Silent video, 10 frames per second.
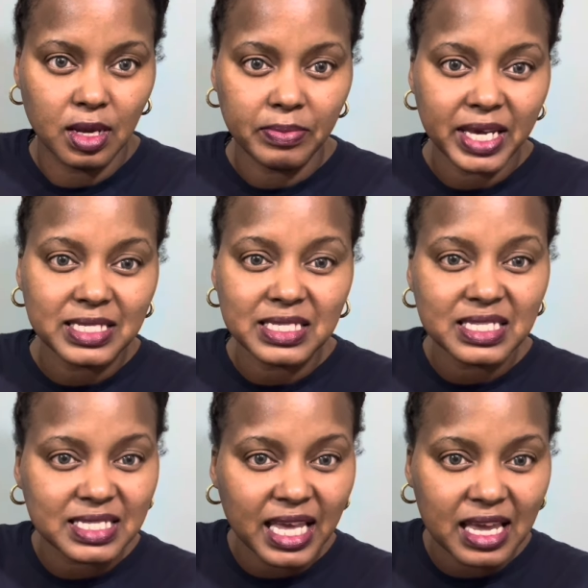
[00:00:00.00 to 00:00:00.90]
Because this is
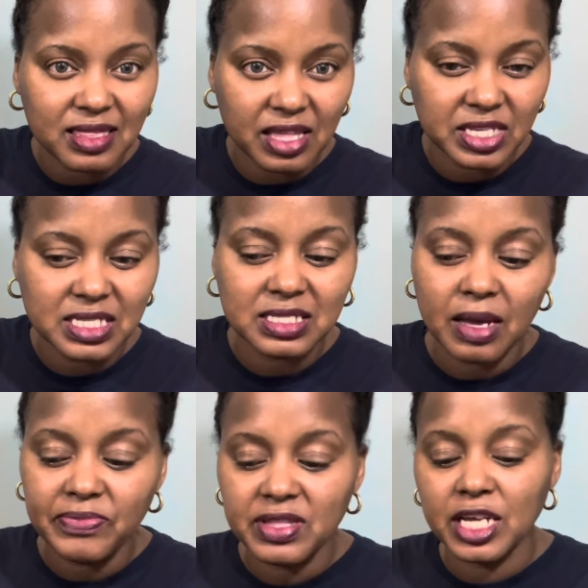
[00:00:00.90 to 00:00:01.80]
saying that this is
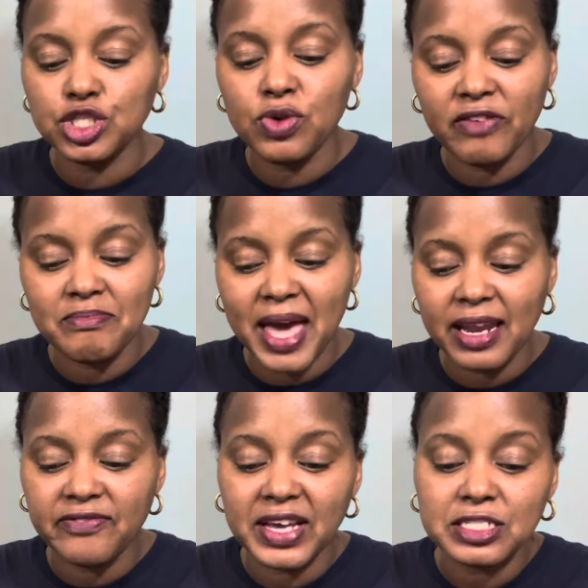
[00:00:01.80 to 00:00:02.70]
something that you have
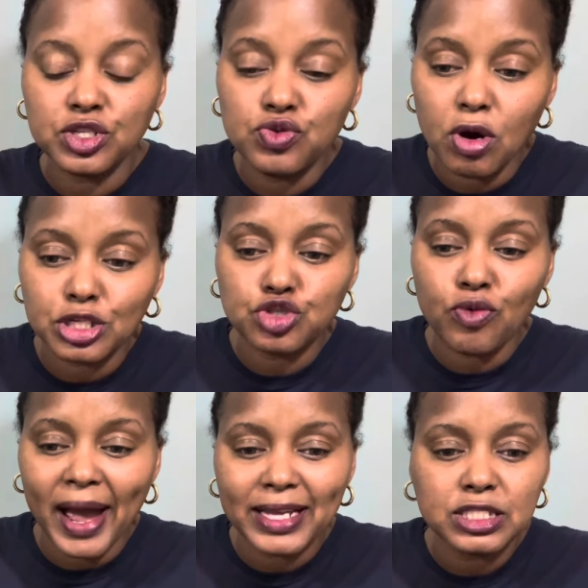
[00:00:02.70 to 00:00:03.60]
manifested. You are
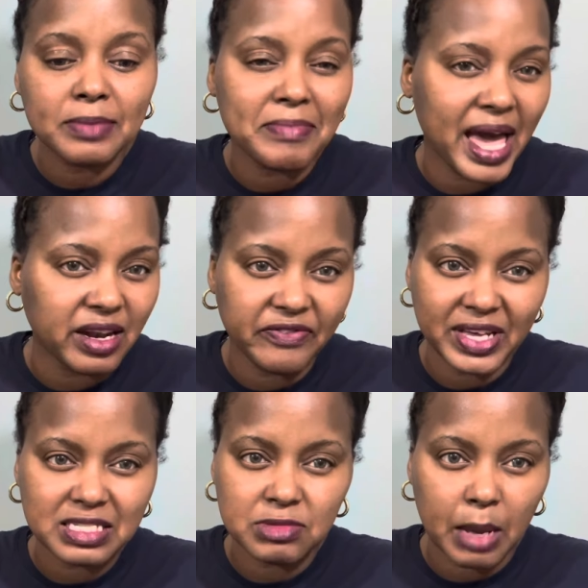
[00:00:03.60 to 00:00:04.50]
trying to
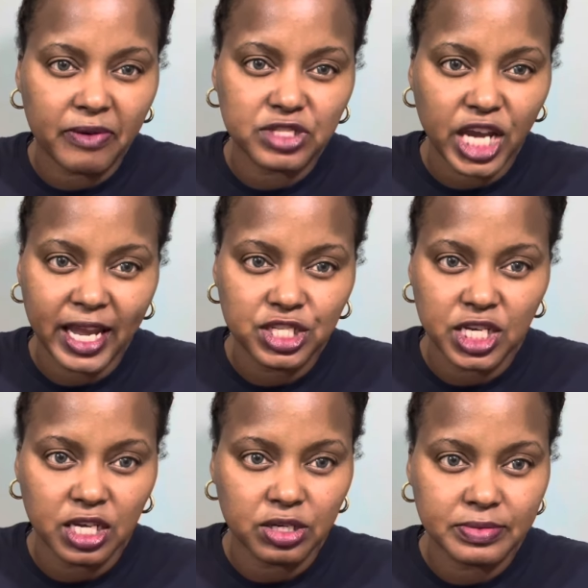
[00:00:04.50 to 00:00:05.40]
manifest some type of change
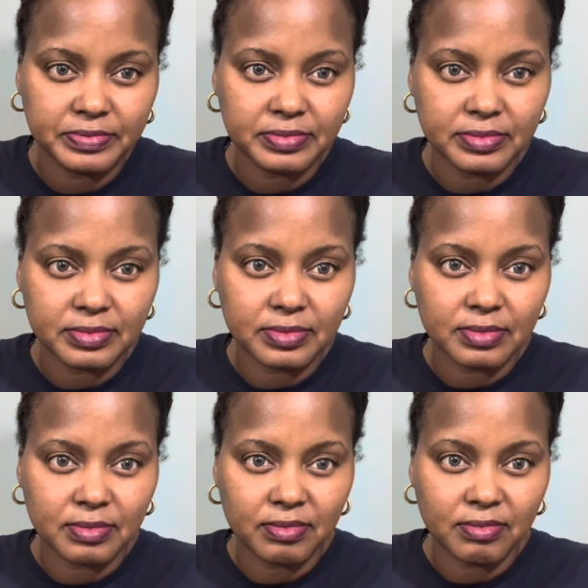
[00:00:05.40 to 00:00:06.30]
here.
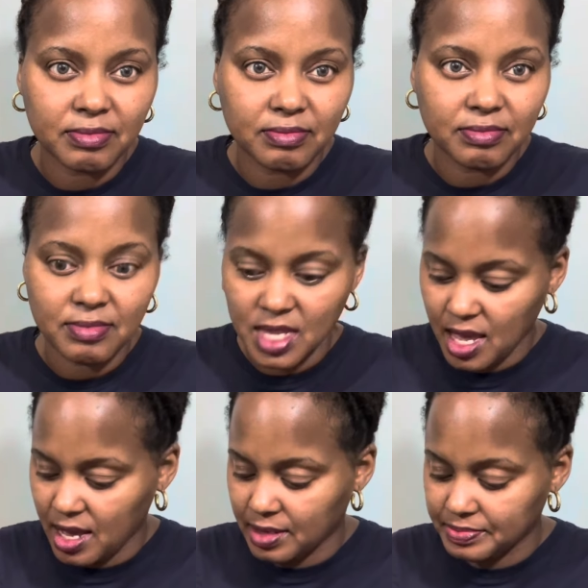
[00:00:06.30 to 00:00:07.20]

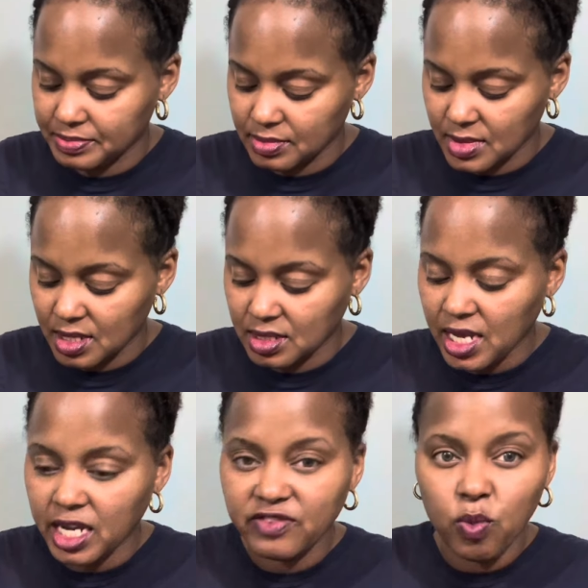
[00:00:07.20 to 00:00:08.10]
Yeah,
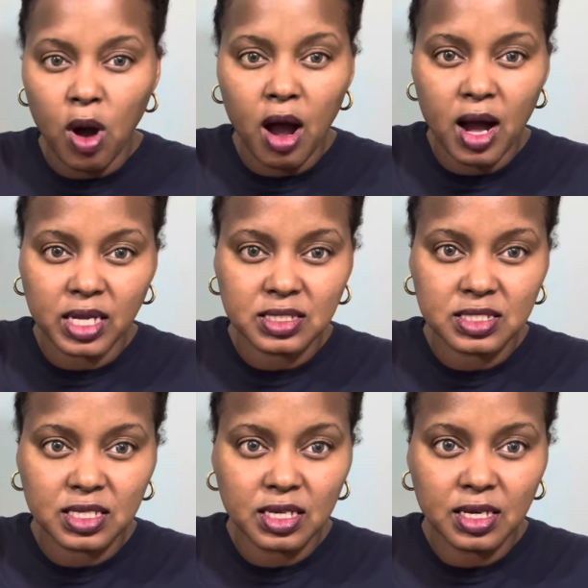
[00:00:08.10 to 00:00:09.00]
Nine of Wands.